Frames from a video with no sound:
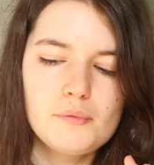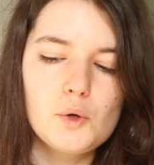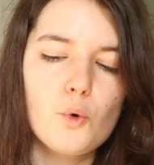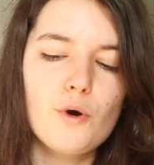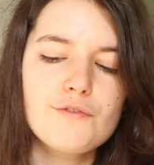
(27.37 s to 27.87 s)

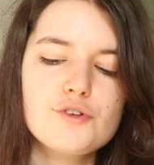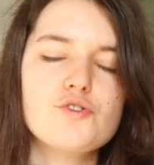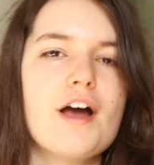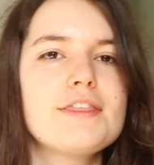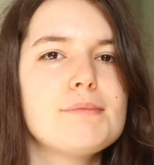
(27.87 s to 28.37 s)
Or if you're
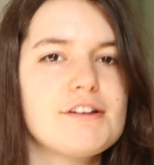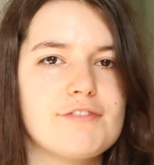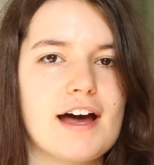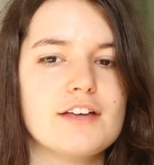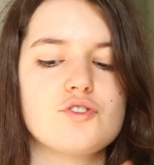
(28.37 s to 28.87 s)
drying them in a
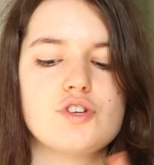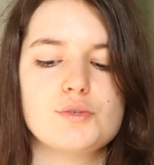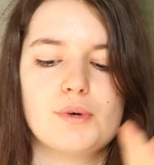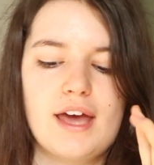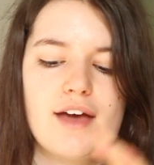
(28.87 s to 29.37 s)
vase, you
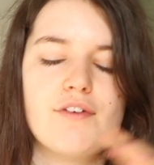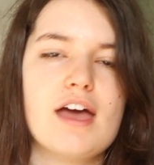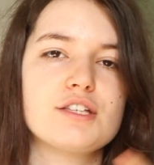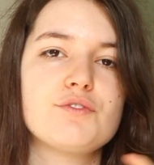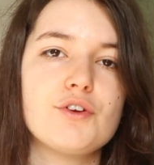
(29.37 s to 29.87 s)
just want to have
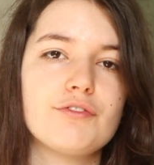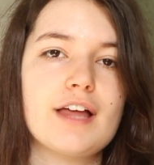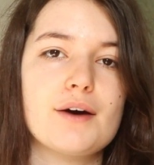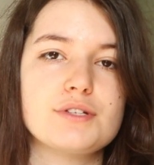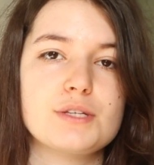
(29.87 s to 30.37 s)
as few
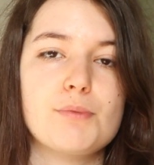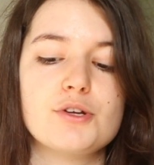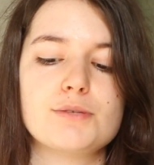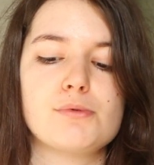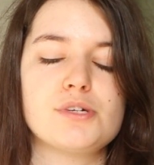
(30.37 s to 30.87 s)
flowers as
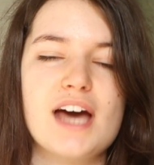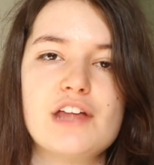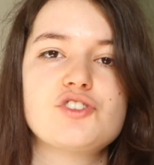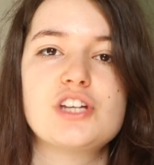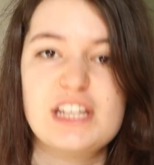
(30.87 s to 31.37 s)
possible
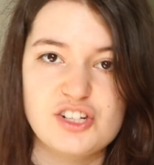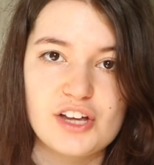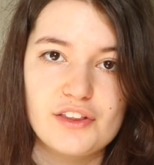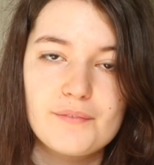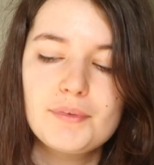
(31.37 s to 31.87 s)
touching each
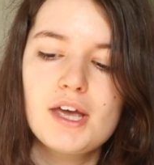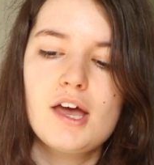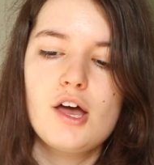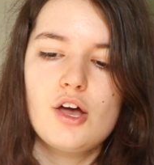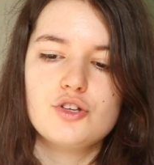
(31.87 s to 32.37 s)
other.
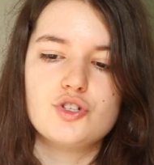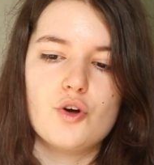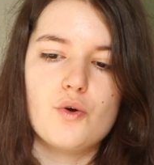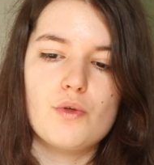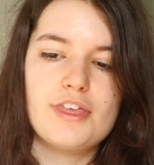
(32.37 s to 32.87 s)

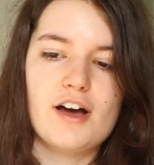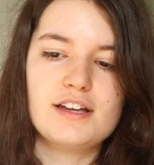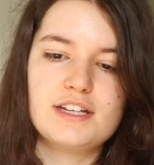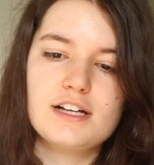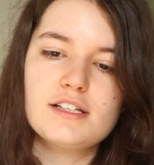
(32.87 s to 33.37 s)
So the
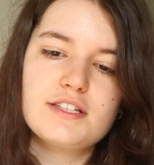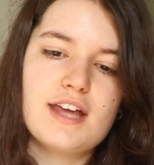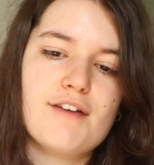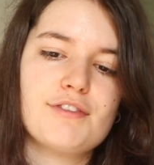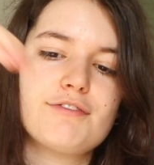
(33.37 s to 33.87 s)
ideal is
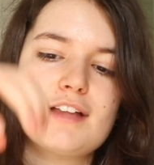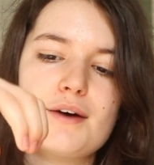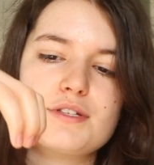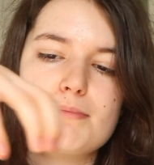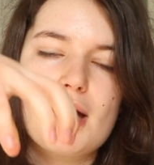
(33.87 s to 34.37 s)
to have the
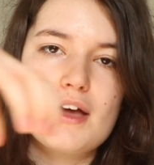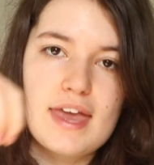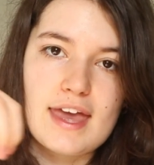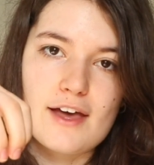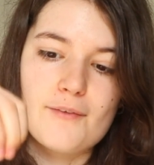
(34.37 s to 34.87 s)
flowers about
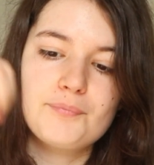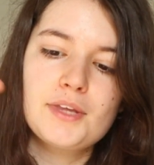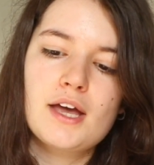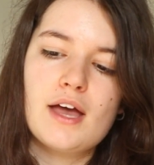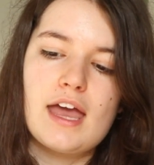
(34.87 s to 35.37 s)
here,
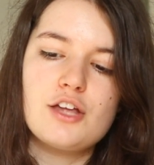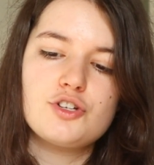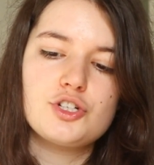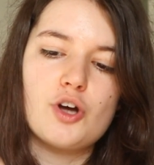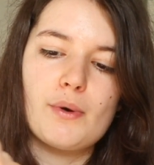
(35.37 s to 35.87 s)

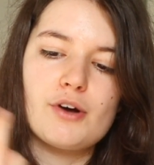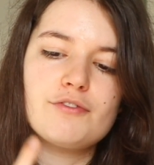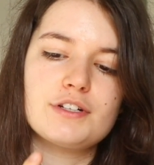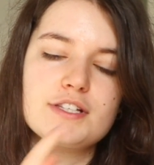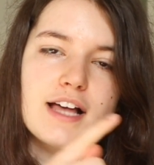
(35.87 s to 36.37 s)
each going
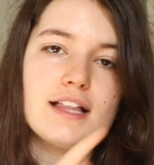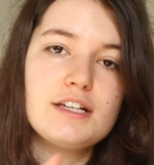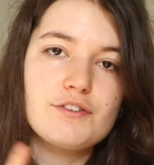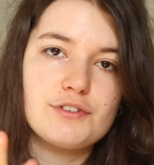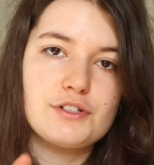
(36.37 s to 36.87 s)
off in a
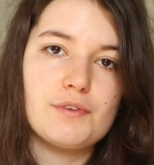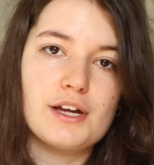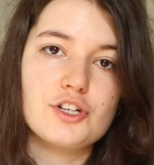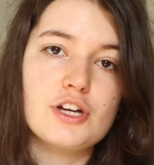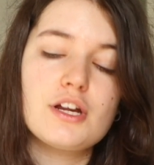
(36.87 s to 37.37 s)
slightly different
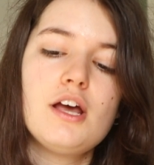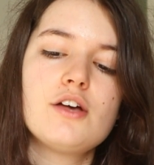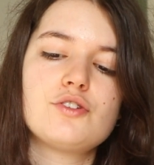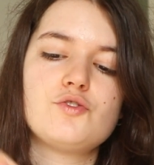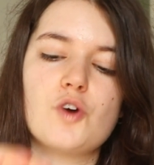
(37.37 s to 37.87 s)
direction,
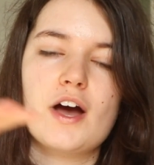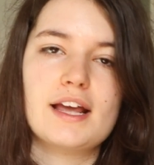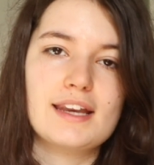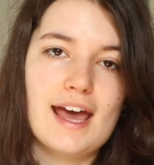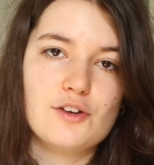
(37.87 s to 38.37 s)

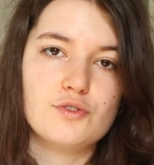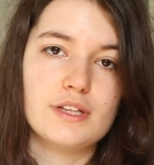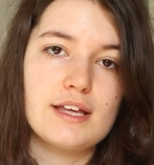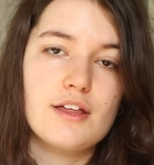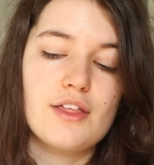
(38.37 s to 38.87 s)
drying
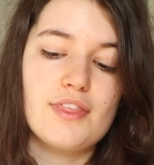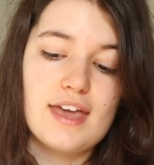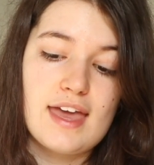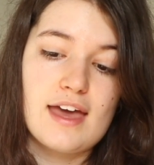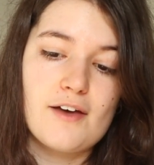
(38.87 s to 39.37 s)
naturally in
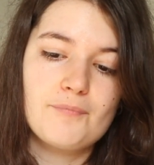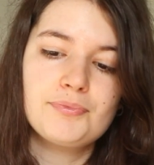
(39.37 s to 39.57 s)
the air.